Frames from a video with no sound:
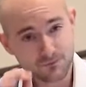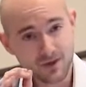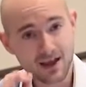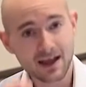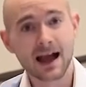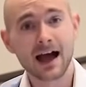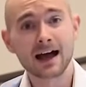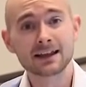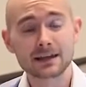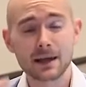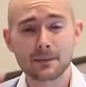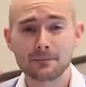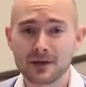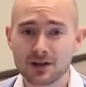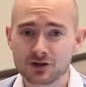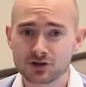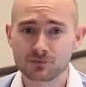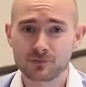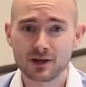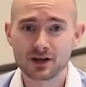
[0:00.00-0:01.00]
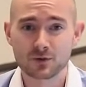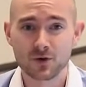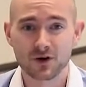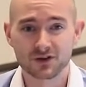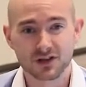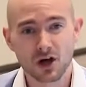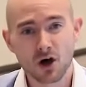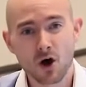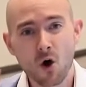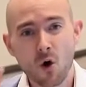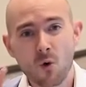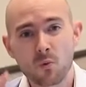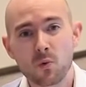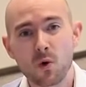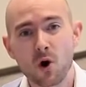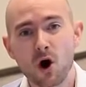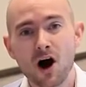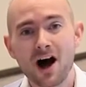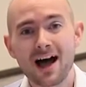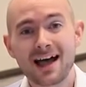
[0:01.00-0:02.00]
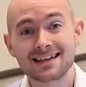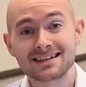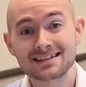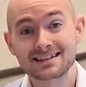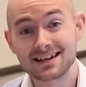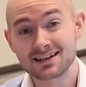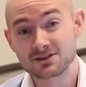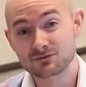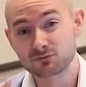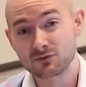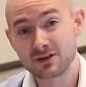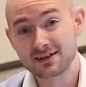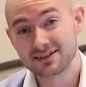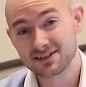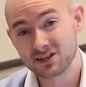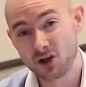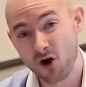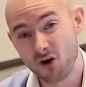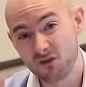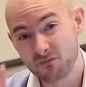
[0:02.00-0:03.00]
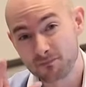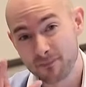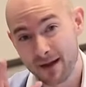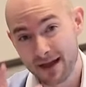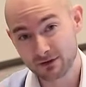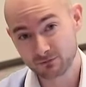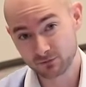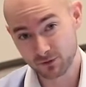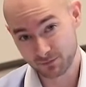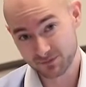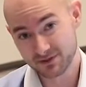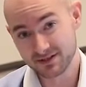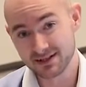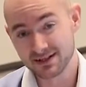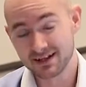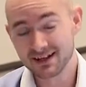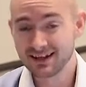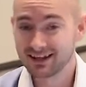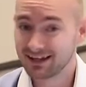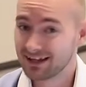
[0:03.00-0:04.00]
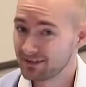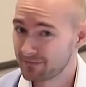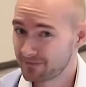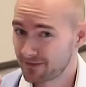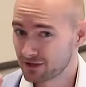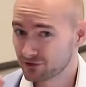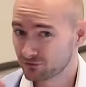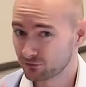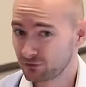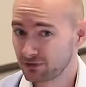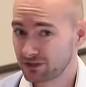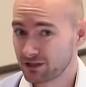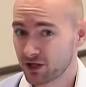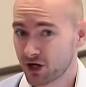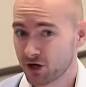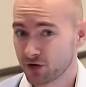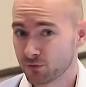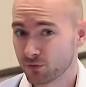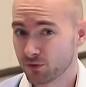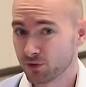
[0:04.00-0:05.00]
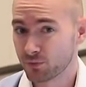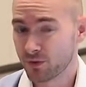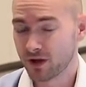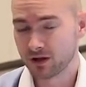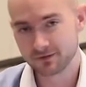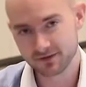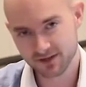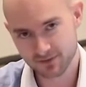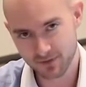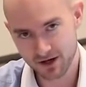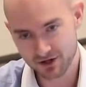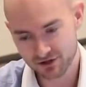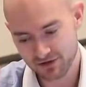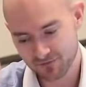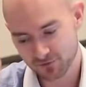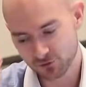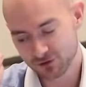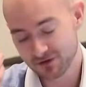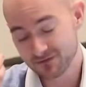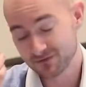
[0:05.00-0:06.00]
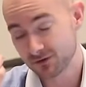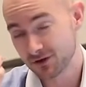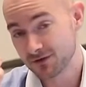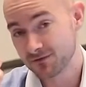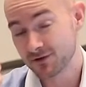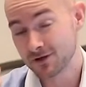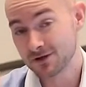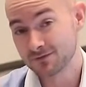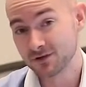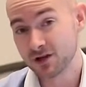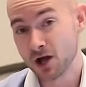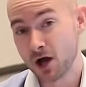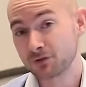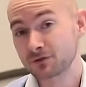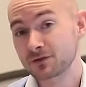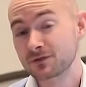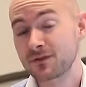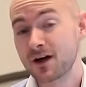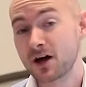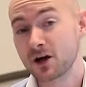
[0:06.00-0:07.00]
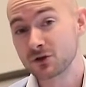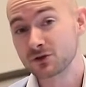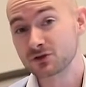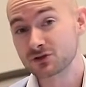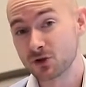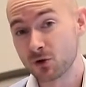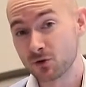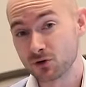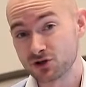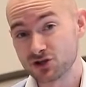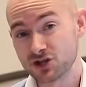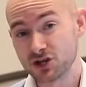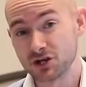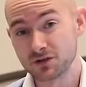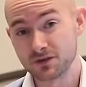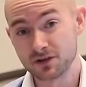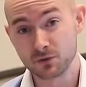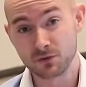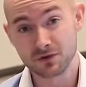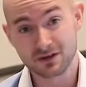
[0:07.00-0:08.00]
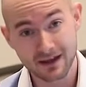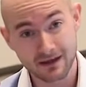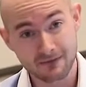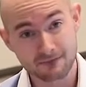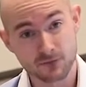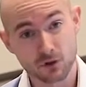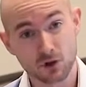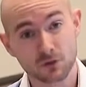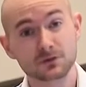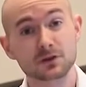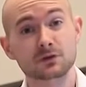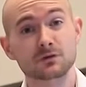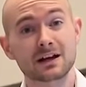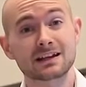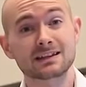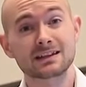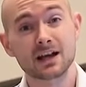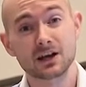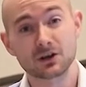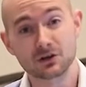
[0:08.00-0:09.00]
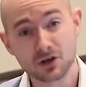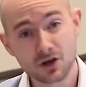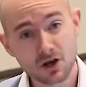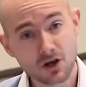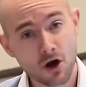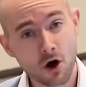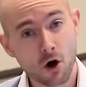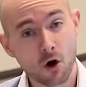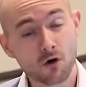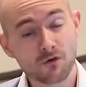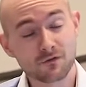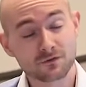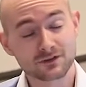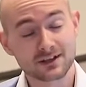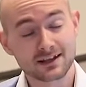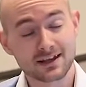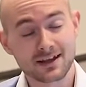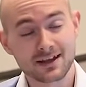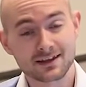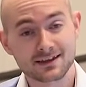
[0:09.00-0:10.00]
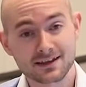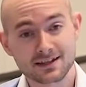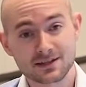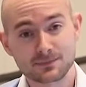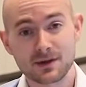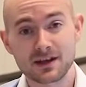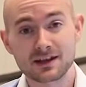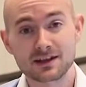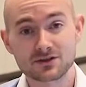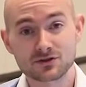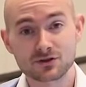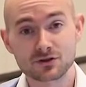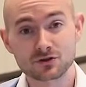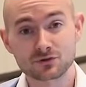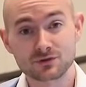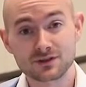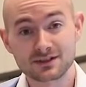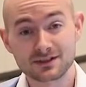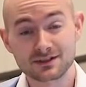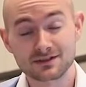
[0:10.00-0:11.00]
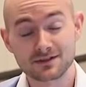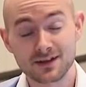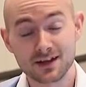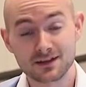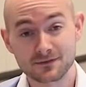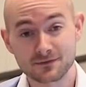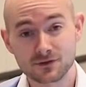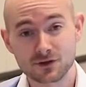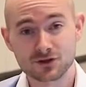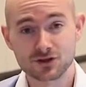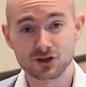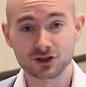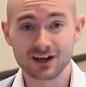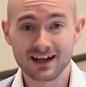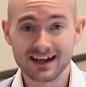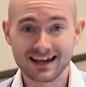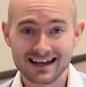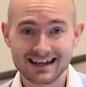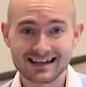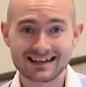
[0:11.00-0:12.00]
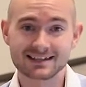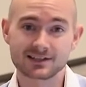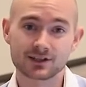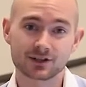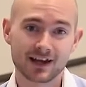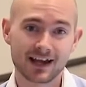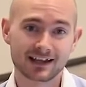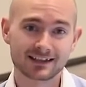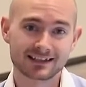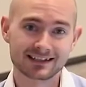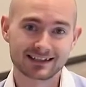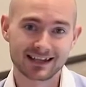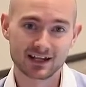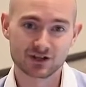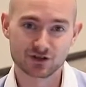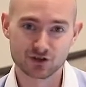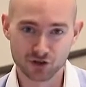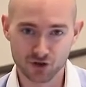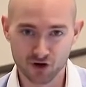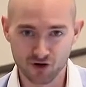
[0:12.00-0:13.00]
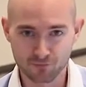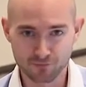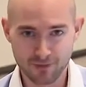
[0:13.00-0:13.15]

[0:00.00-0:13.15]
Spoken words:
And a major big one, what is its risks of bankruptcy? If things really aren't going well, especially if you're looking for a very, very undervalued stock or share that you want to get involved in right now, hopefully anticipating it's going to increase in the future, is there any danger of